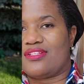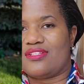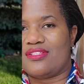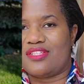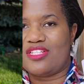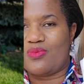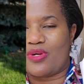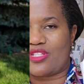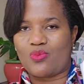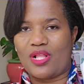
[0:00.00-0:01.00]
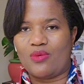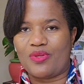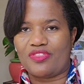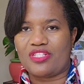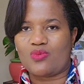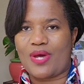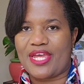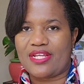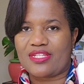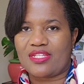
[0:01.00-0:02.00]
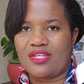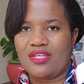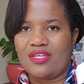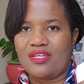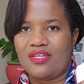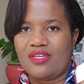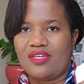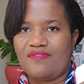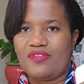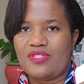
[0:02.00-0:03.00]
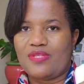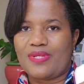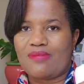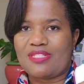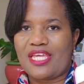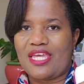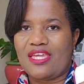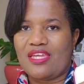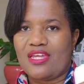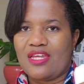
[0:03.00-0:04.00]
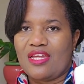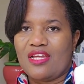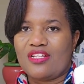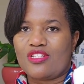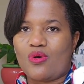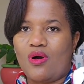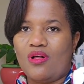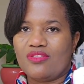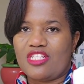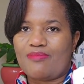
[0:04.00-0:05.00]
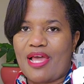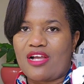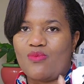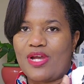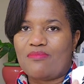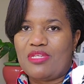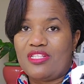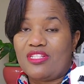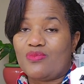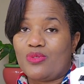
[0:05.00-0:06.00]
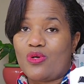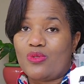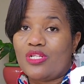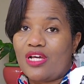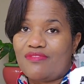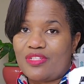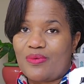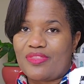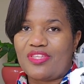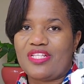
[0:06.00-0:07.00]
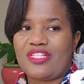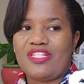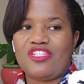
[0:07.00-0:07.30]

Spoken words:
this works well with this white, if you see what I'm saying. So all these black and white pieces would go lovely with this. It's